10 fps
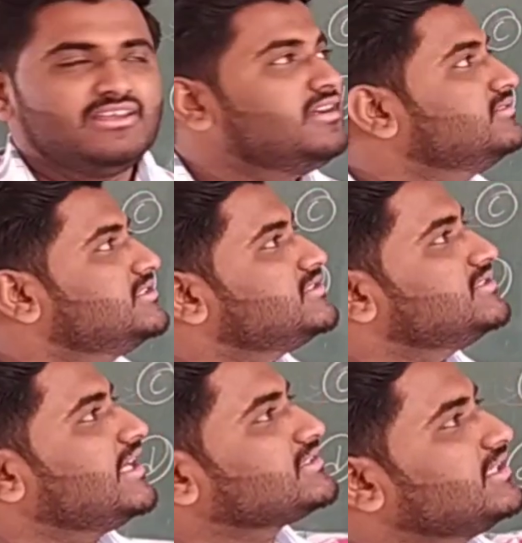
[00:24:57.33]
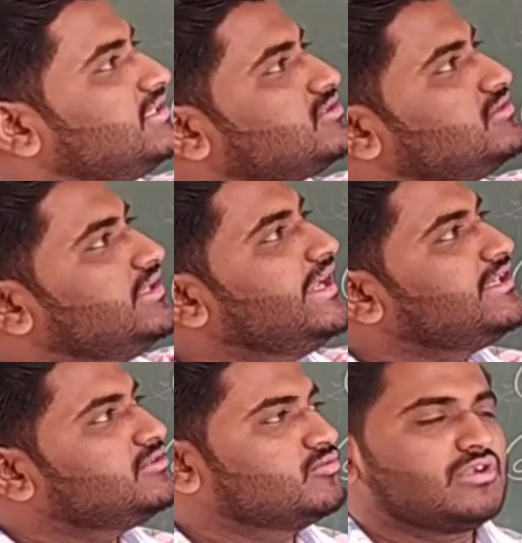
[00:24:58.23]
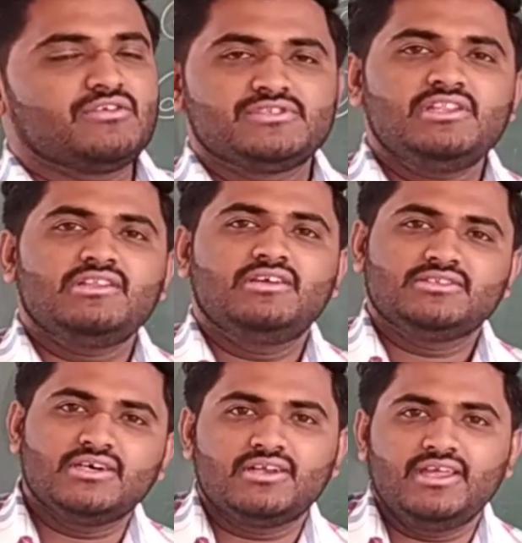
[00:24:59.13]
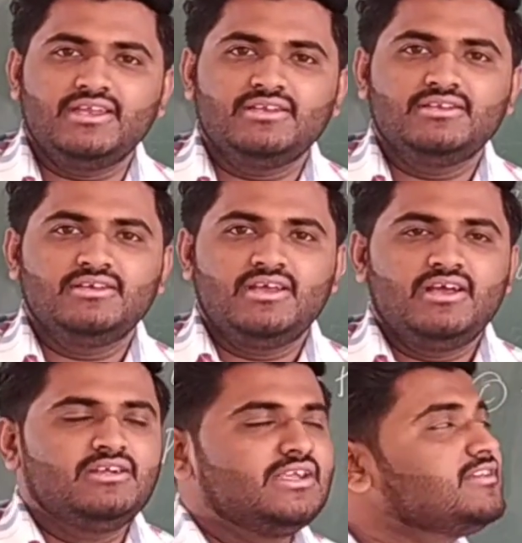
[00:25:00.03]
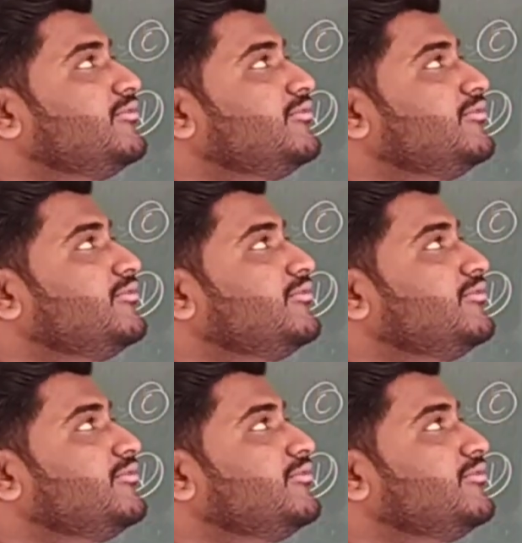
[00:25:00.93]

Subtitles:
This is asked in NEET 2013. Then we we